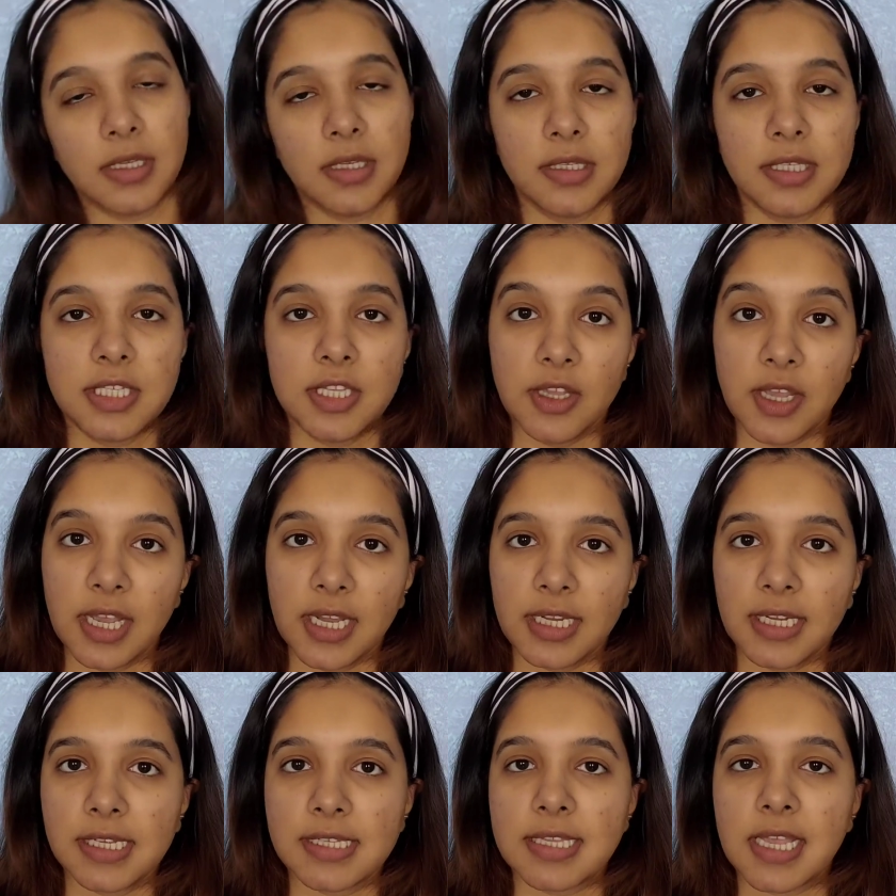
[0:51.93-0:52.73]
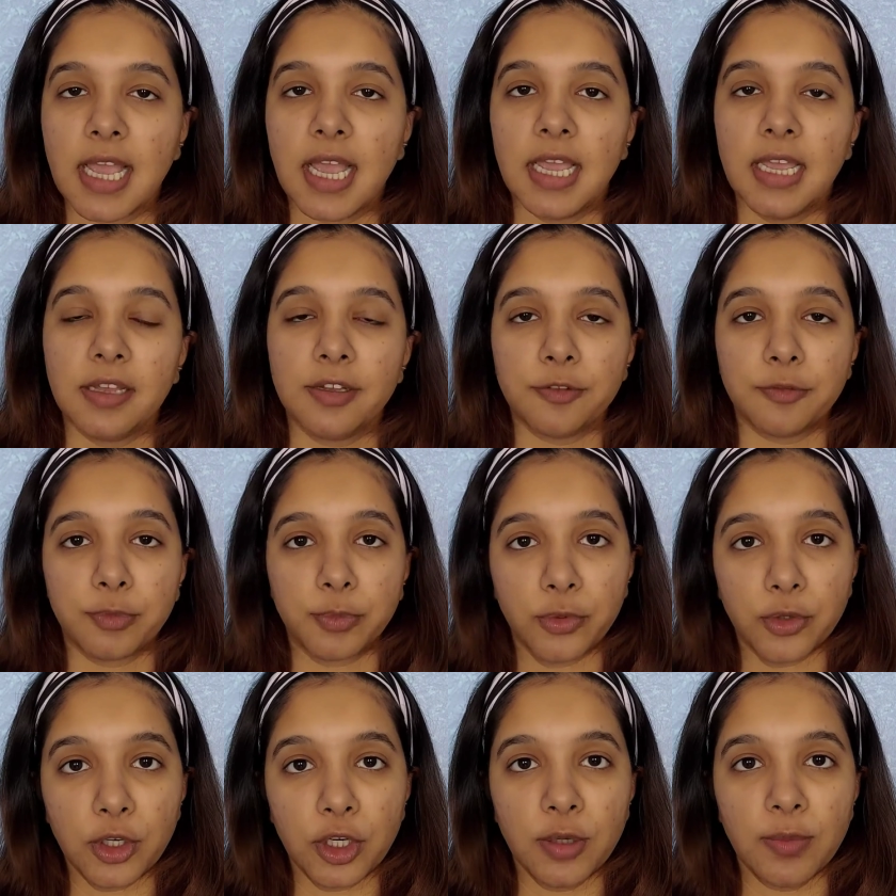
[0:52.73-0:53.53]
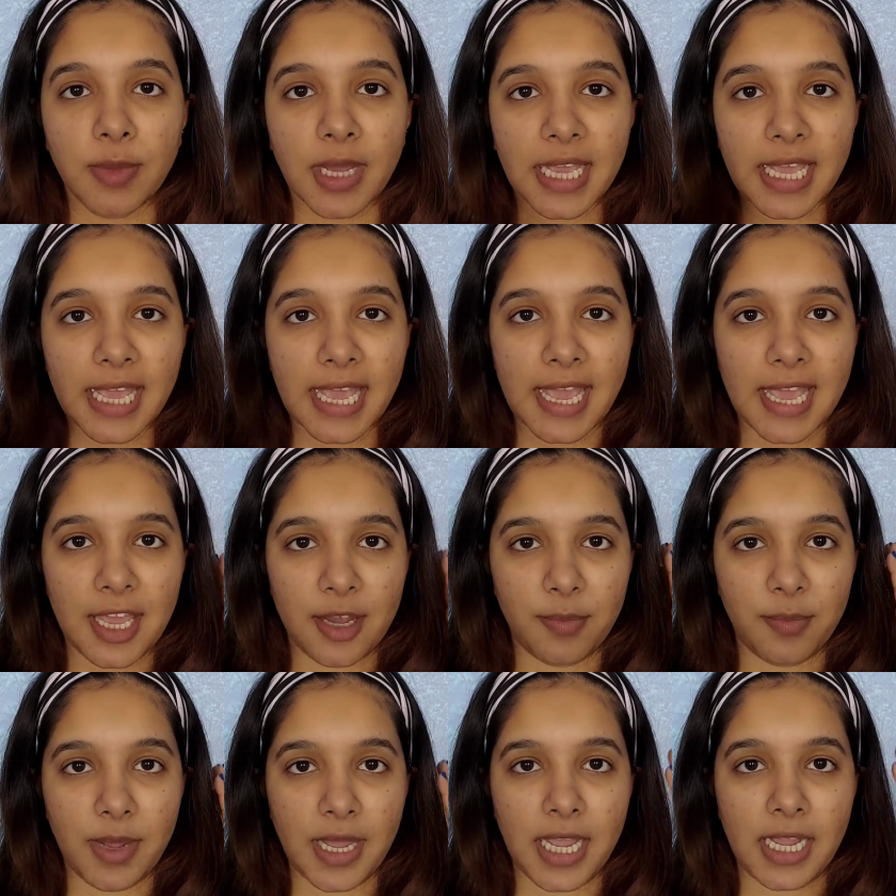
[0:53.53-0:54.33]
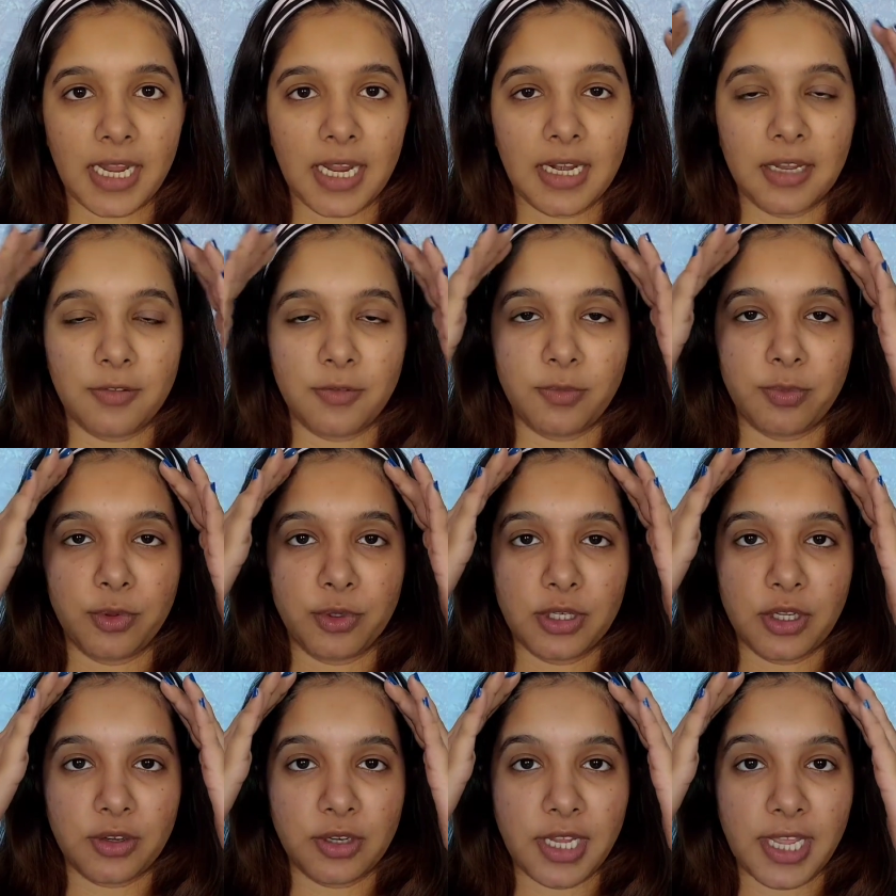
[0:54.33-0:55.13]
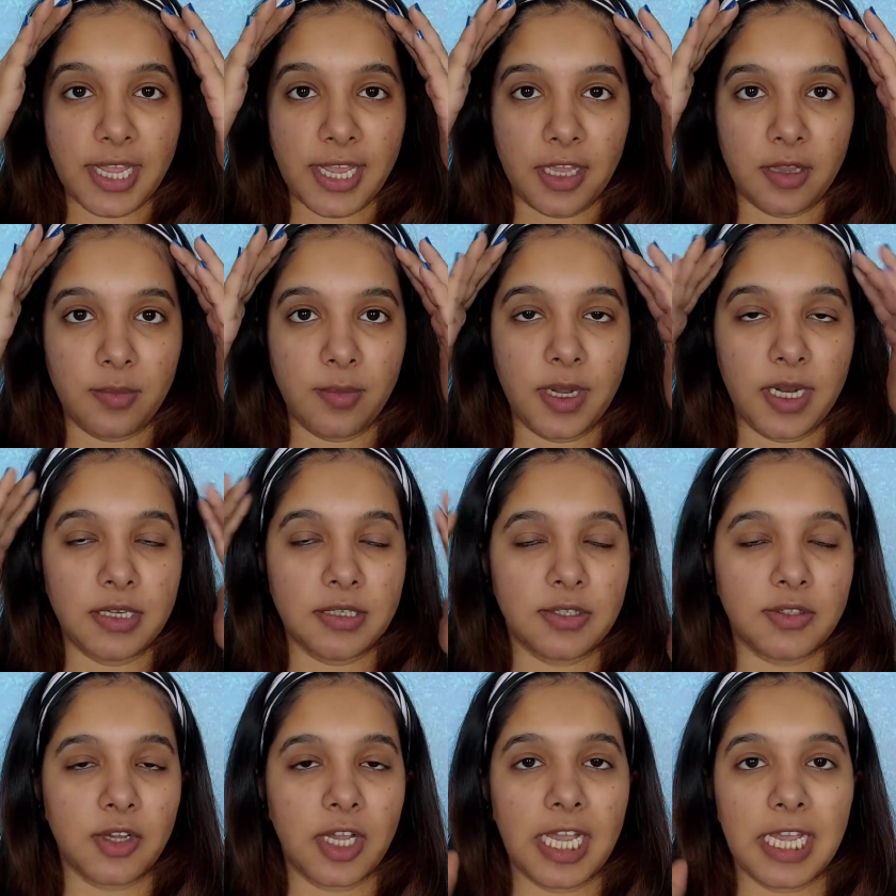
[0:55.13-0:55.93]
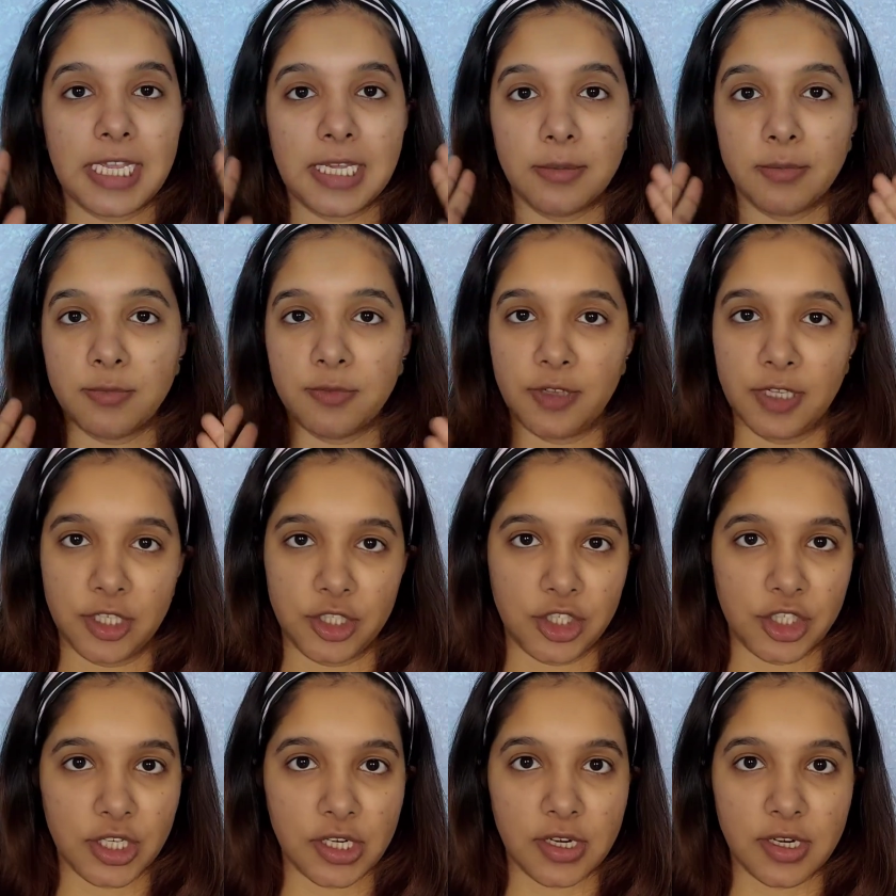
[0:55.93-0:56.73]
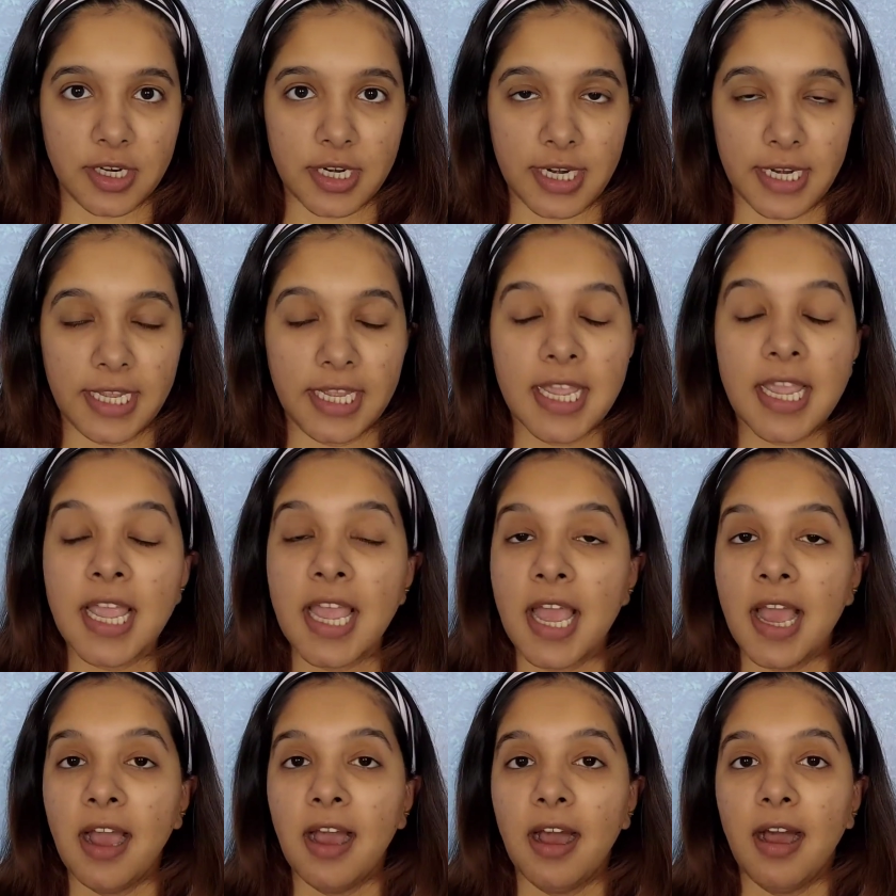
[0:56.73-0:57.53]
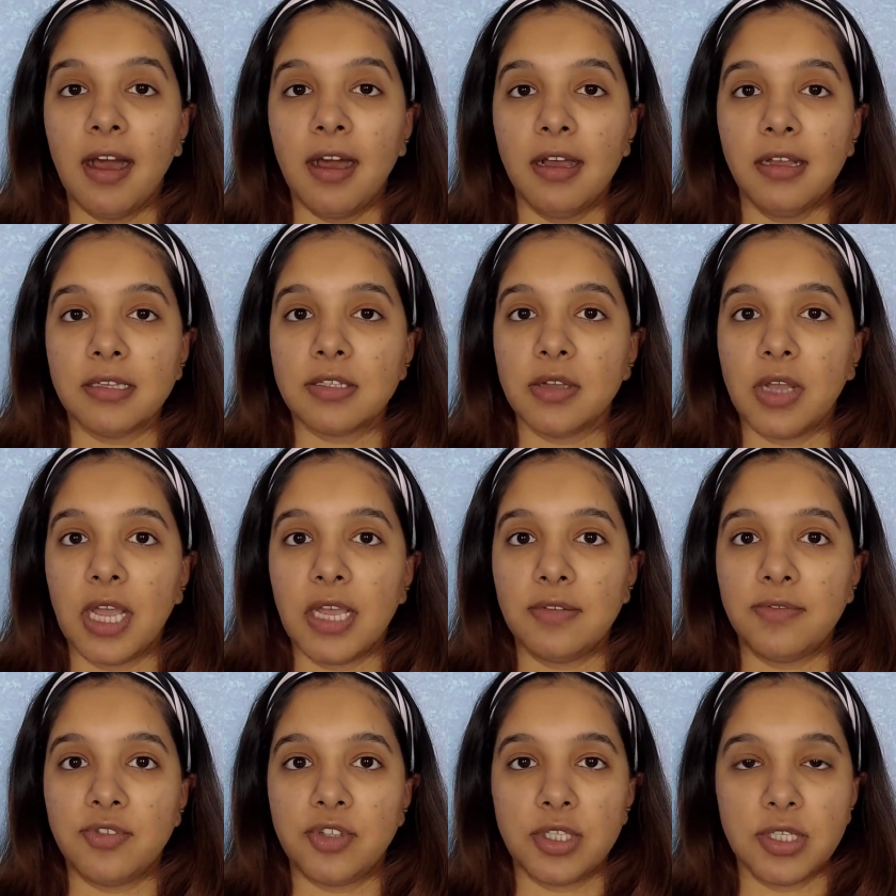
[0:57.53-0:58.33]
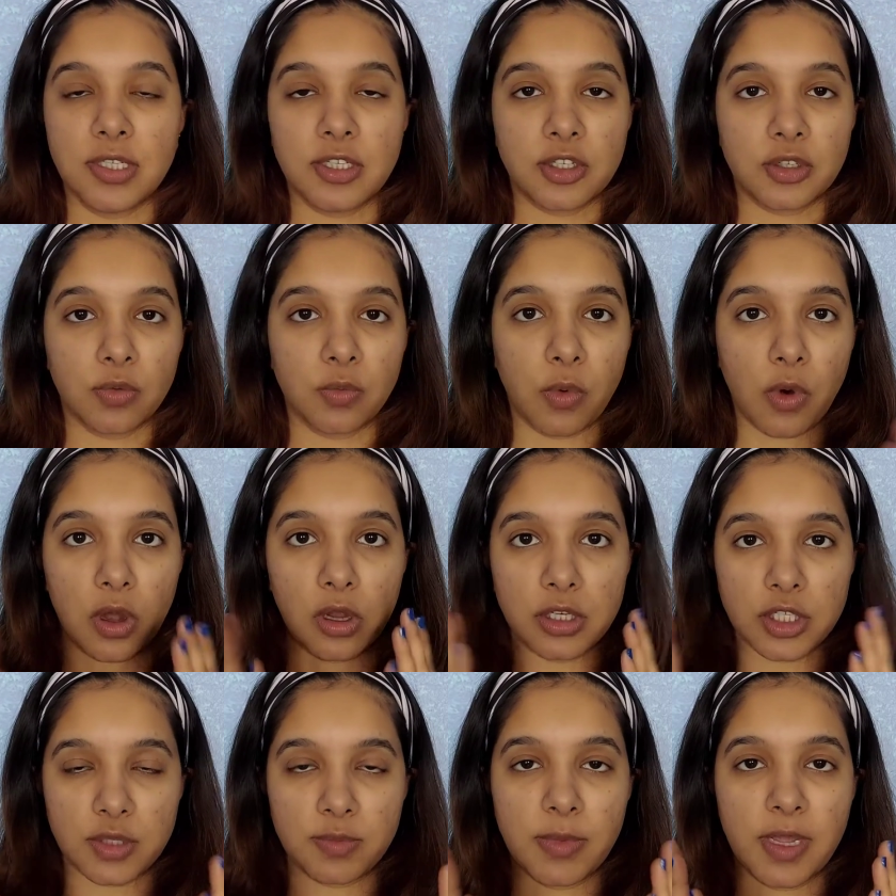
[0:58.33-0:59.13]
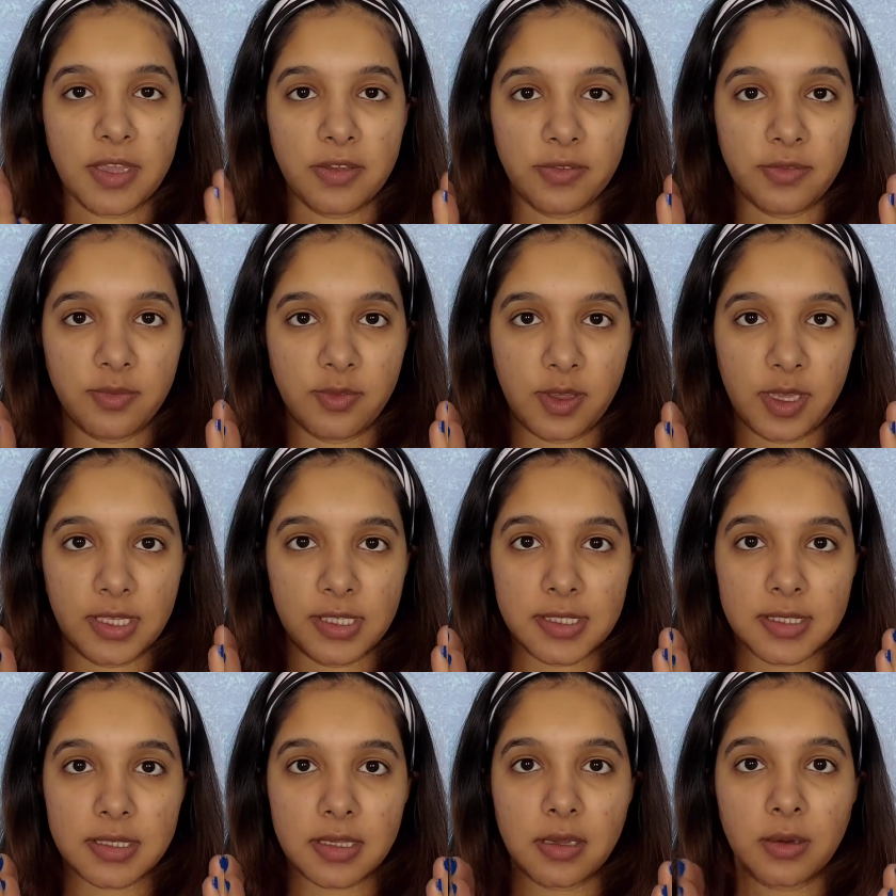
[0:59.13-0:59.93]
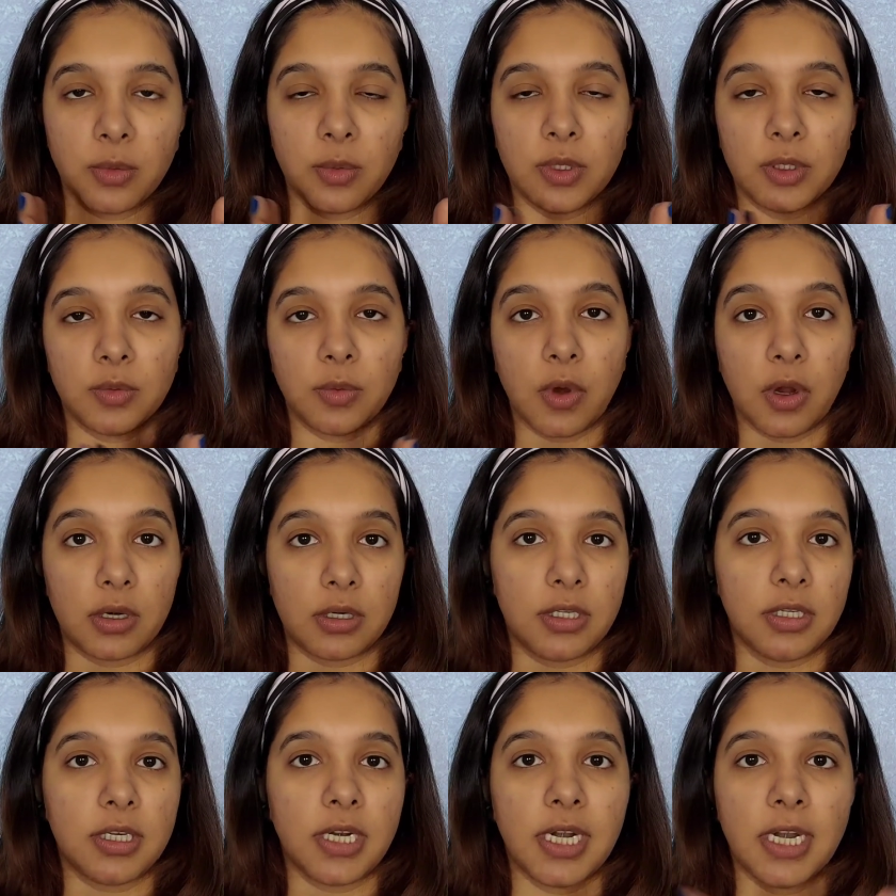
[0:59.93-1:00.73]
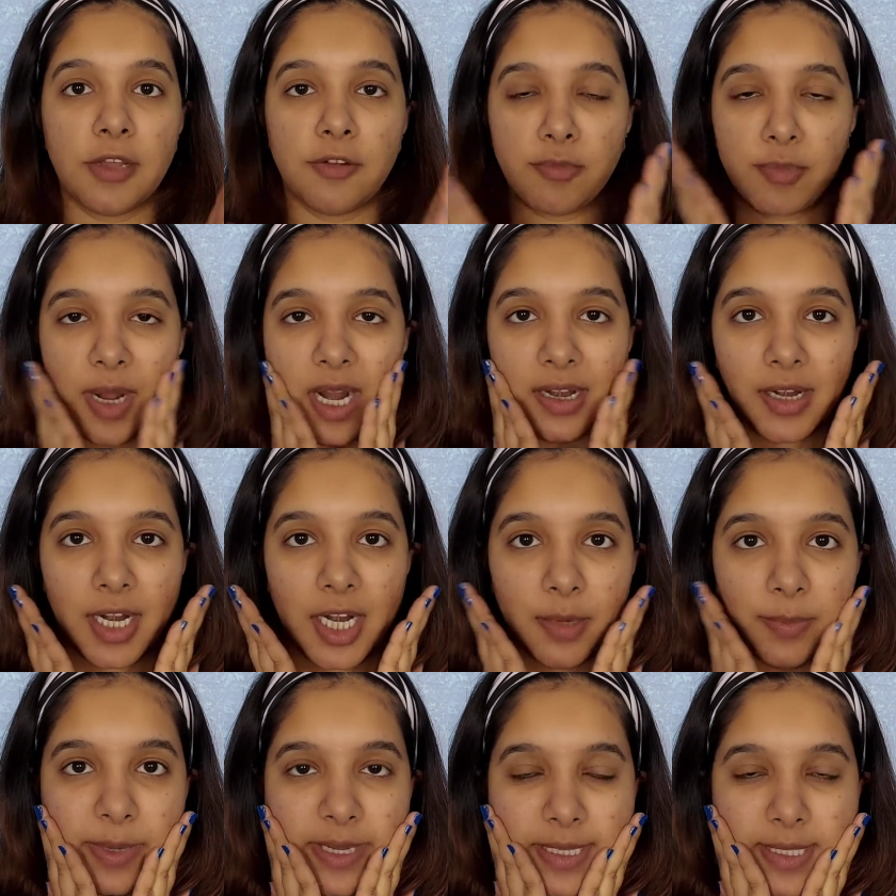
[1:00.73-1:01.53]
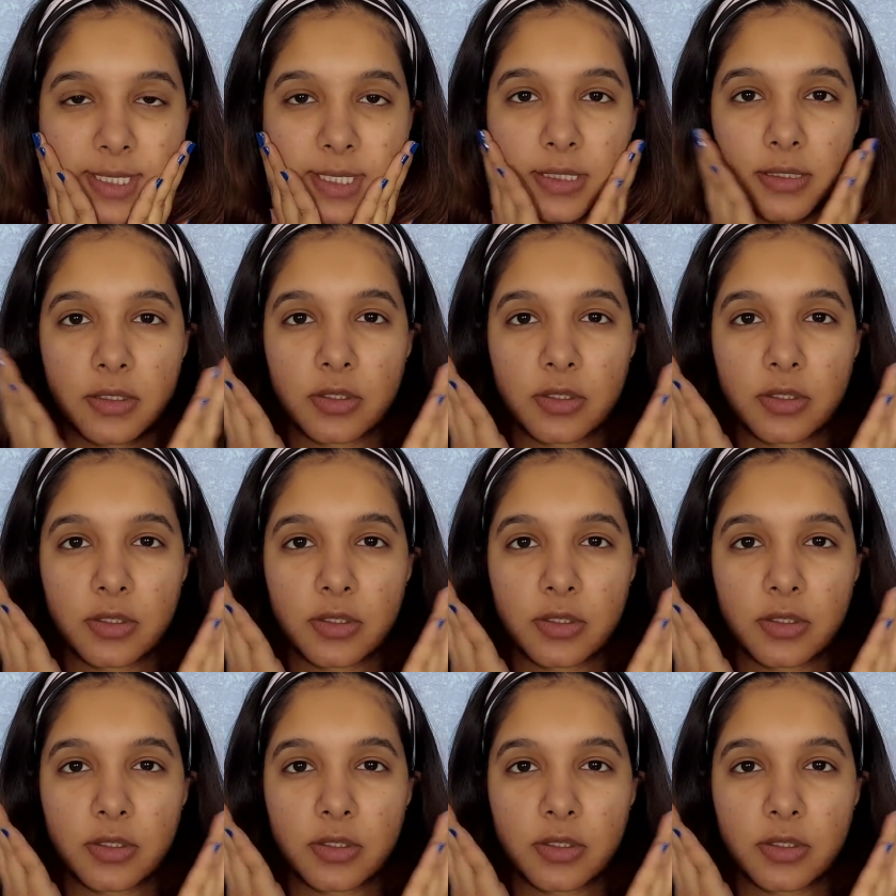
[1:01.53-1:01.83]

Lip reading: So yeah guys, I have pulled my hair back and I've put on a hairband, so I am facial ready. So I've just washed my face with water and I've patted my skin.